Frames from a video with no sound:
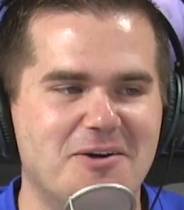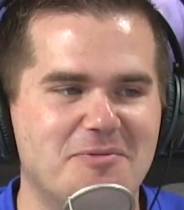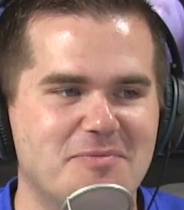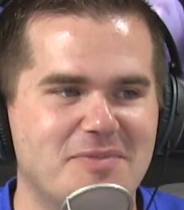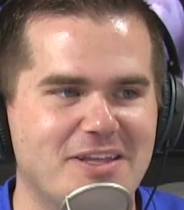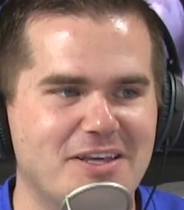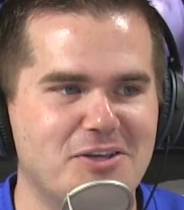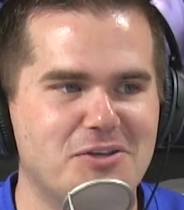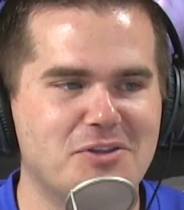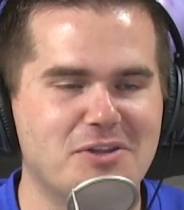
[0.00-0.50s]

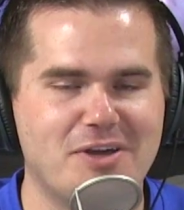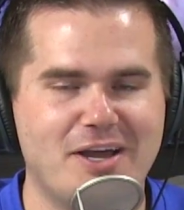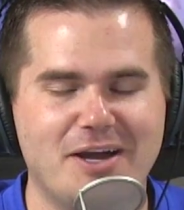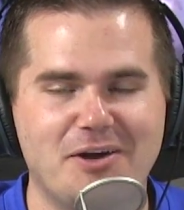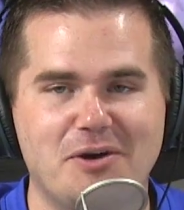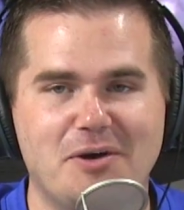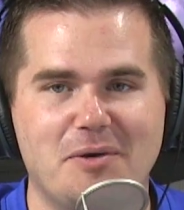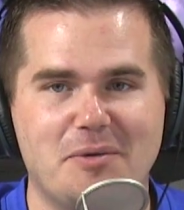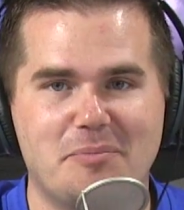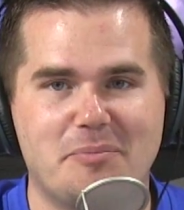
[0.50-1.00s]
They
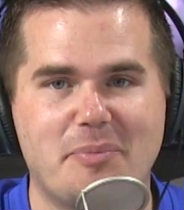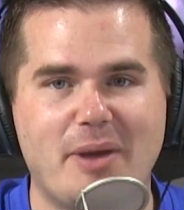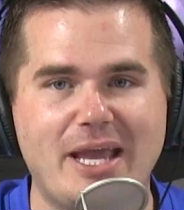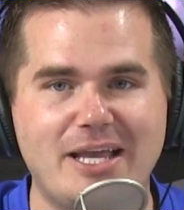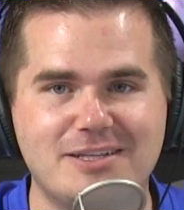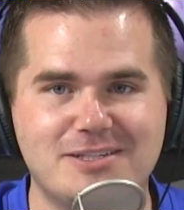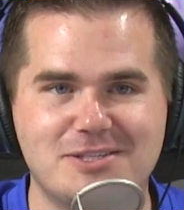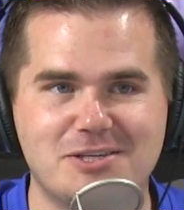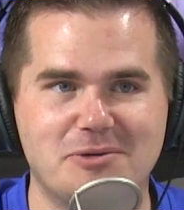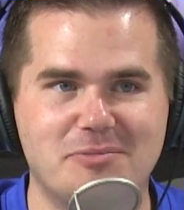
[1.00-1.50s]

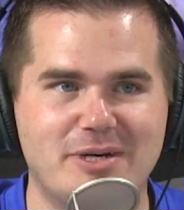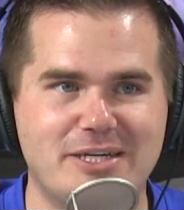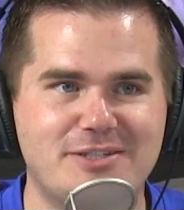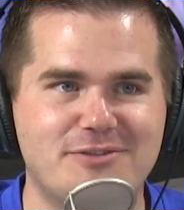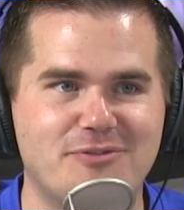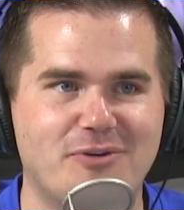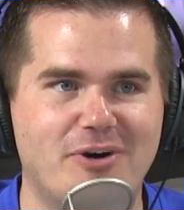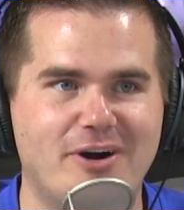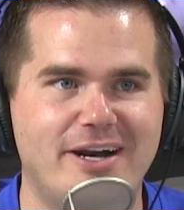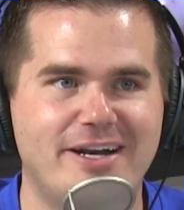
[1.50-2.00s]
paid so much
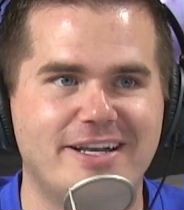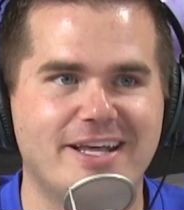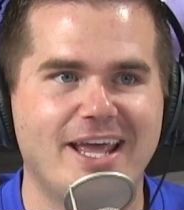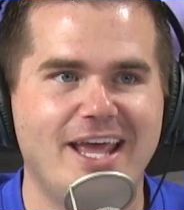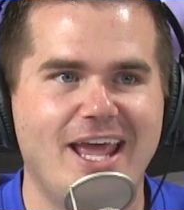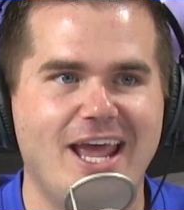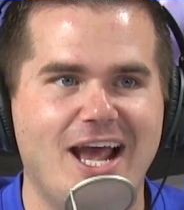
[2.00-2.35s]
for it.